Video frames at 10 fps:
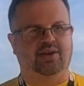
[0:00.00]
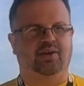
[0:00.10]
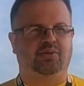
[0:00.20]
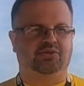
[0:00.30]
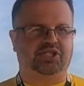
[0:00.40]

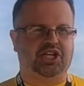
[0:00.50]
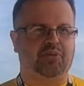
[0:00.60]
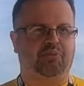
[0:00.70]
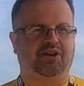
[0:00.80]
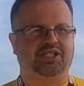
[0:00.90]
We'll see you
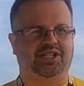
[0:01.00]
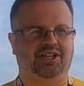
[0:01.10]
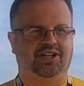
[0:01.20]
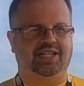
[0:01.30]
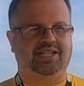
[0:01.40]
bright and
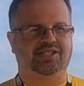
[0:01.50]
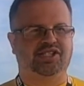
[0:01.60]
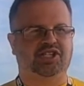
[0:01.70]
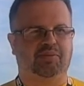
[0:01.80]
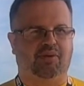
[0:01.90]
early
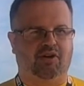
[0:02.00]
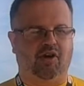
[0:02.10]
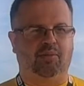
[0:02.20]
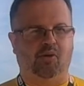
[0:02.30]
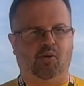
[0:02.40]

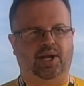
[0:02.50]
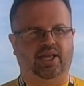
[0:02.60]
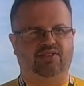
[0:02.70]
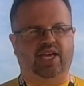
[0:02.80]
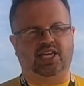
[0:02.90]
tomorrow morning.
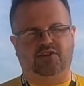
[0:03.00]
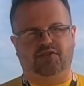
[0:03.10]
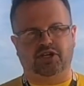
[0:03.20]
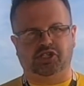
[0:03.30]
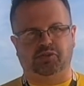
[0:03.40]
Thank you
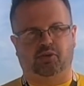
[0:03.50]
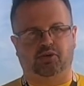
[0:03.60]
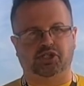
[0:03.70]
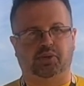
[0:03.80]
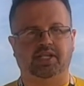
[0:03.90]
for your
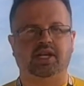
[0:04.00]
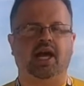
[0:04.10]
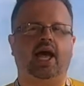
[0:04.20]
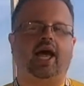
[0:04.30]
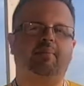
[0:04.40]
support as always.
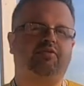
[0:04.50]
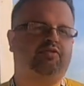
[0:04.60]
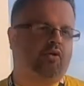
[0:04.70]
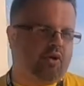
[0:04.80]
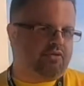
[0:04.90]
And
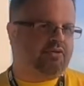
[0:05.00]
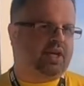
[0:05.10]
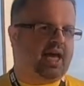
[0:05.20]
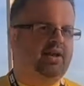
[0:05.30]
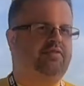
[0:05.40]
before I
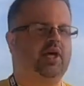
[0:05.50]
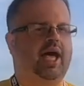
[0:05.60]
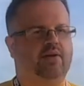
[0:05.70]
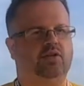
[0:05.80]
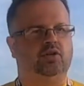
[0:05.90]
forget, if you
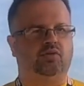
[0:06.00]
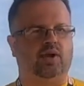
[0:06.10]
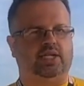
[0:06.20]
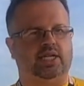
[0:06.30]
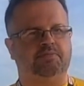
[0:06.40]
haven't
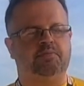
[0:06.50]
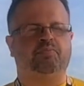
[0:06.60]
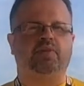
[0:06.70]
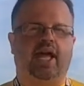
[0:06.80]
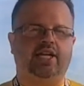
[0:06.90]
already,
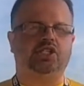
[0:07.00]
head to